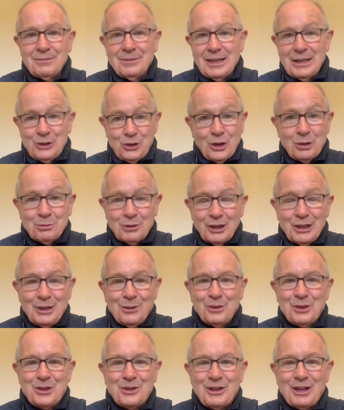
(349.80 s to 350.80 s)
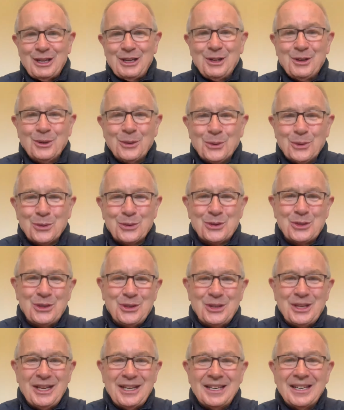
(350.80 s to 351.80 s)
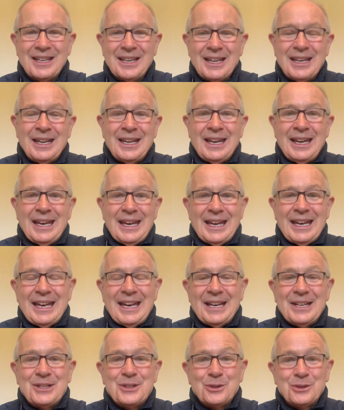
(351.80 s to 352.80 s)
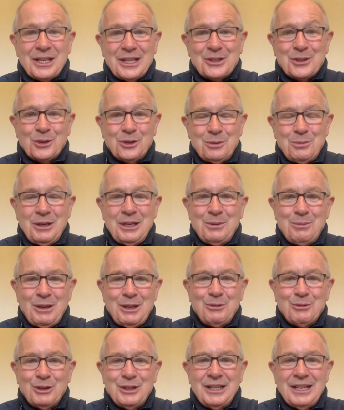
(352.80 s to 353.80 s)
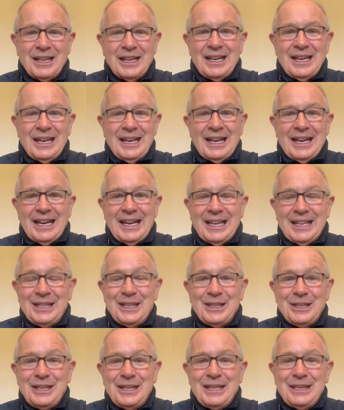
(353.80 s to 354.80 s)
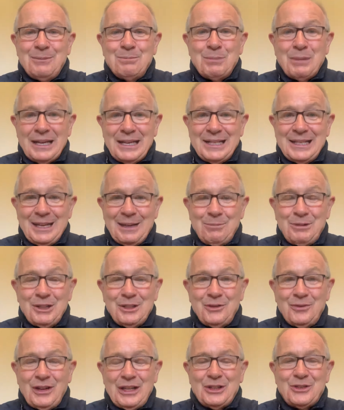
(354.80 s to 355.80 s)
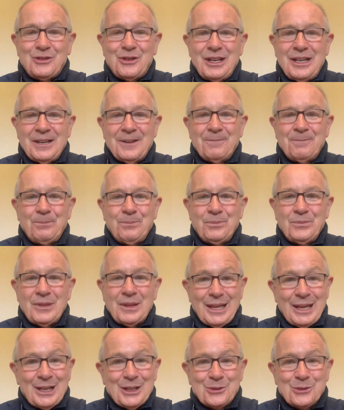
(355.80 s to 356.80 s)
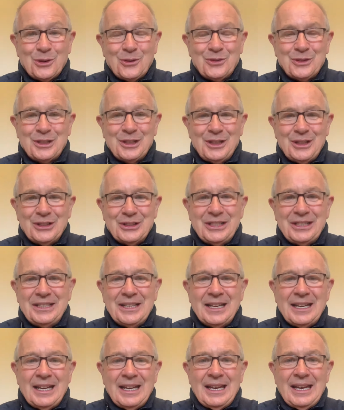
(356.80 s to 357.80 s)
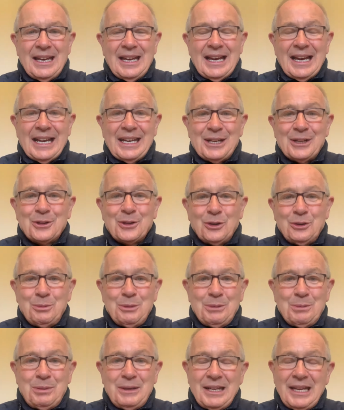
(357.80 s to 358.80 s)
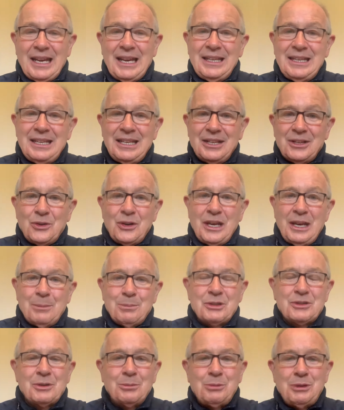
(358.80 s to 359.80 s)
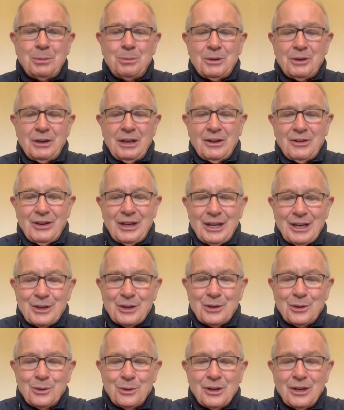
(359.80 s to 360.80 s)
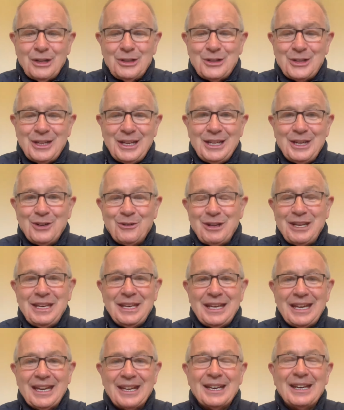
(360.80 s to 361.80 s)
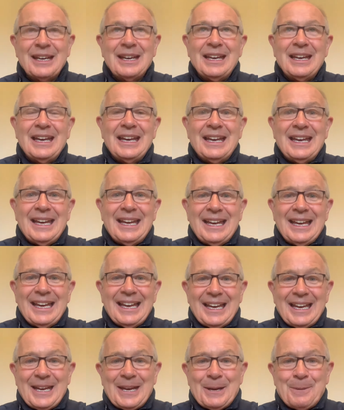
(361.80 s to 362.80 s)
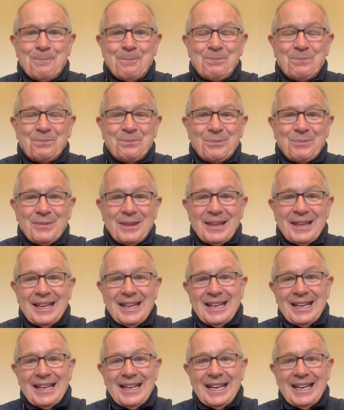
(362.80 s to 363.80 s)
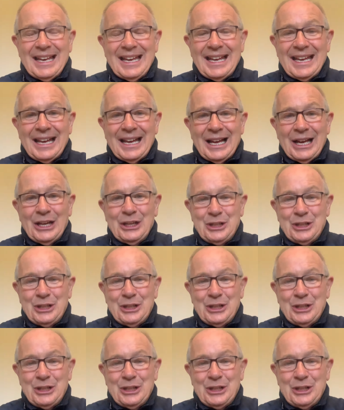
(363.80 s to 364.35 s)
And John Moyle was training Courcy's then. So that's going to be a big one. The Ballygiblin's victory, they got over the line. And they're going to be playing near neighbours from Tipperary, a crowd called Skeenerinke. I